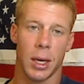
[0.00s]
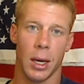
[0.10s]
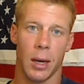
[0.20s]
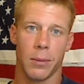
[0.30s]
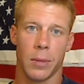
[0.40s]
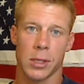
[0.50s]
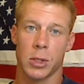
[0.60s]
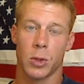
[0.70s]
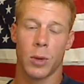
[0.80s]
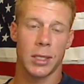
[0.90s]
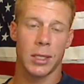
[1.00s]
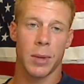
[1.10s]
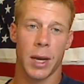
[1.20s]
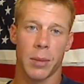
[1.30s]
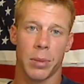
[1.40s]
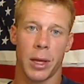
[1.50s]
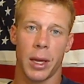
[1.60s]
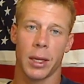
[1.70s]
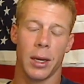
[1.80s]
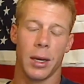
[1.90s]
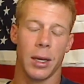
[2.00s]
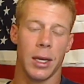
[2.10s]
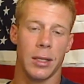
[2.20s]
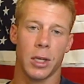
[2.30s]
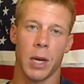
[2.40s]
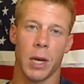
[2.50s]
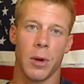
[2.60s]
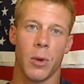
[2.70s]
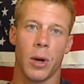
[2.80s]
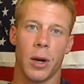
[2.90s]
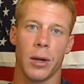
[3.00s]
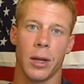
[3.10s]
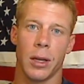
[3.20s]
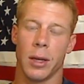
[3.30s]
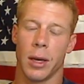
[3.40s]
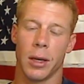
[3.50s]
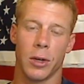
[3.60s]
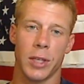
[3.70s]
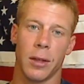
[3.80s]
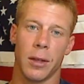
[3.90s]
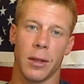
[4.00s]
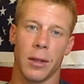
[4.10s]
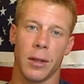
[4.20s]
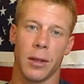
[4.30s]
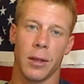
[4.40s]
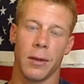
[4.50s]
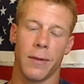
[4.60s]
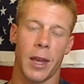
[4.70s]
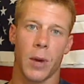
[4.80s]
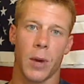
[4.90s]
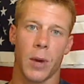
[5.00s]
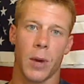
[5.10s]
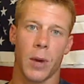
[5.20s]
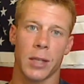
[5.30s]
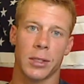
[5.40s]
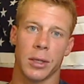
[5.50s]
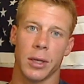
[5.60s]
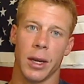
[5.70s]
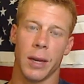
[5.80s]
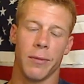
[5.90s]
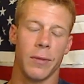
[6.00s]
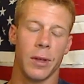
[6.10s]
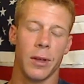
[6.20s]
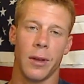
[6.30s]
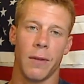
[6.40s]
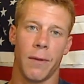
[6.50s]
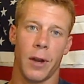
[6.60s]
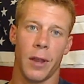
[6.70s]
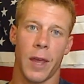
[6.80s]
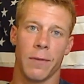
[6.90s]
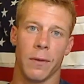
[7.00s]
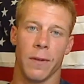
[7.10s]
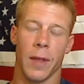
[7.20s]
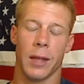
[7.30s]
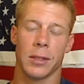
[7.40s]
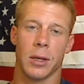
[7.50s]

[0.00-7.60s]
I was a little rusty, but I could play. And he took me on my word and graciously invited me on the roster. And I'm very thankful for that.